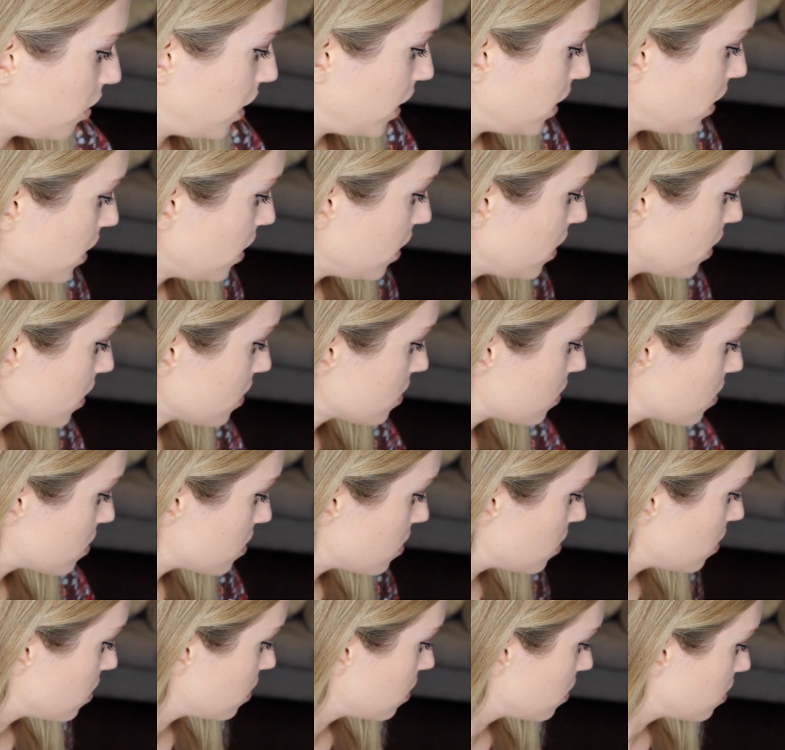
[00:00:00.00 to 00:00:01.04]
Alright,
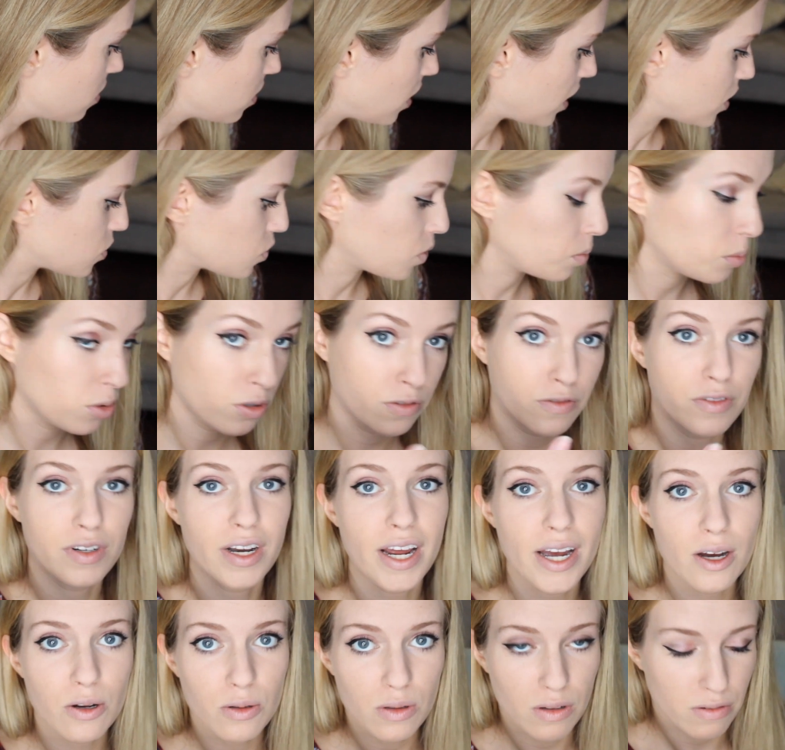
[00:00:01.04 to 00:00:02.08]
next, as we move
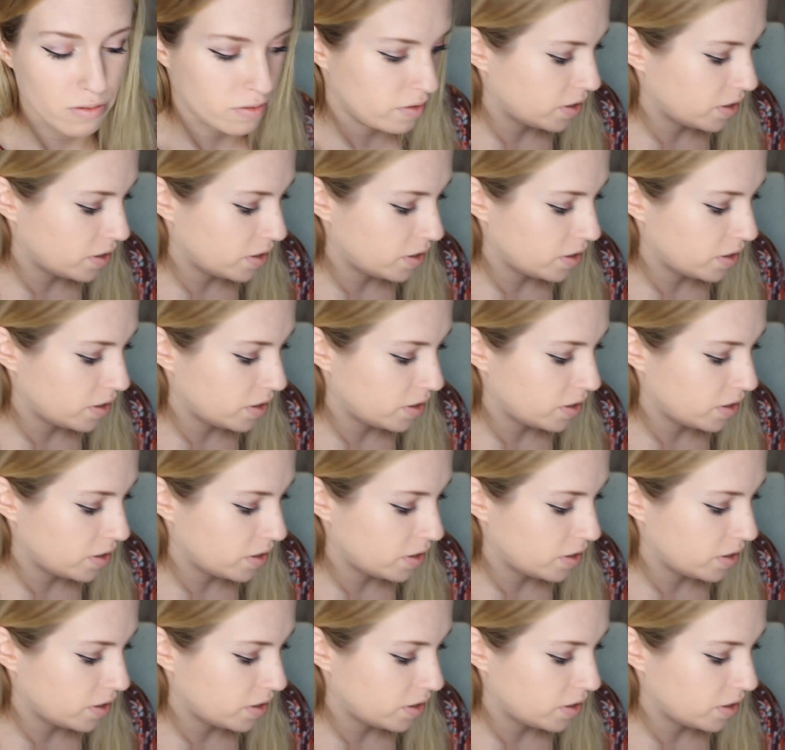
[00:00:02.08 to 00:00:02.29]
down the